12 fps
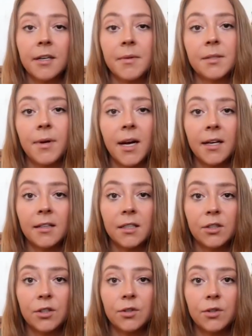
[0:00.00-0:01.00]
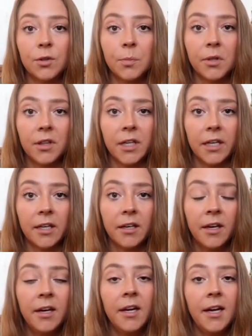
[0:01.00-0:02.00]
it makes my eyelashes super thick
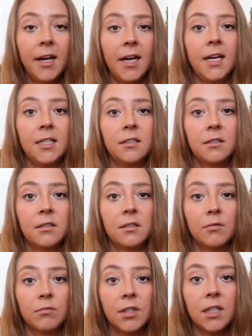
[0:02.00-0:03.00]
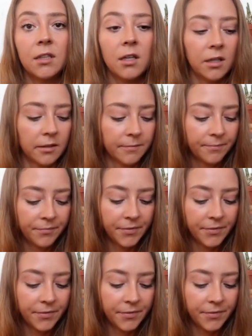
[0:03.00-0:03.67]
and really long.